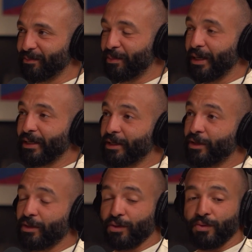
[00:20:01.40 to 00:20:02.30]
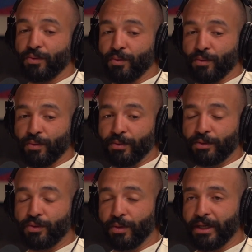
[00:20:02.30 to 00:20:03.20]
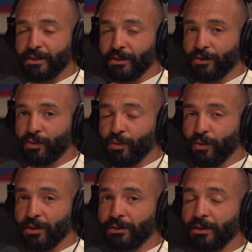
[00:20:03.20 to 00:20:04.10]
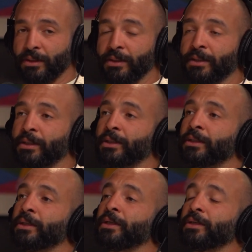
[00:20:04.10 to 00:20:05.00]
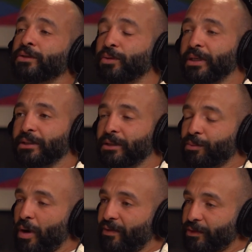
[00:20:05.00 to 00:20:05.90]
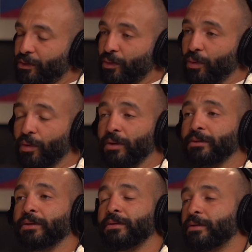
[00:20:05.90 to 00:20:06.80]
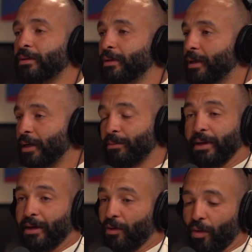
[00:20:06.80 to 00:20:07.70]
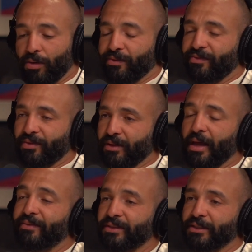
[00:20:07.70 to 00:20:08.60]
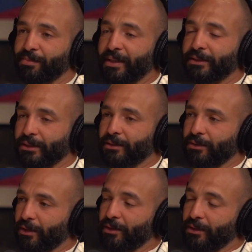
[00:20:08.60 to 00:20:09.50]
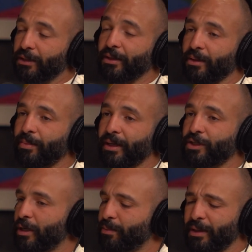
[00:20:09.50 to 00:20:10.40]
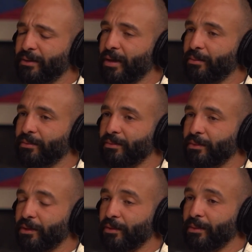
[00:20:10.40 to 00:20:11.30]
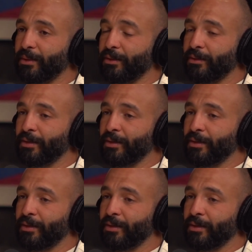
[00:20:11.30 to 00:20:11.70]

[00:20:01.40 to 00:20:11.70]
But two kids in school, 2 kids in private school. And all of life's expenses, I needed the paycheck big time. You know what I mean?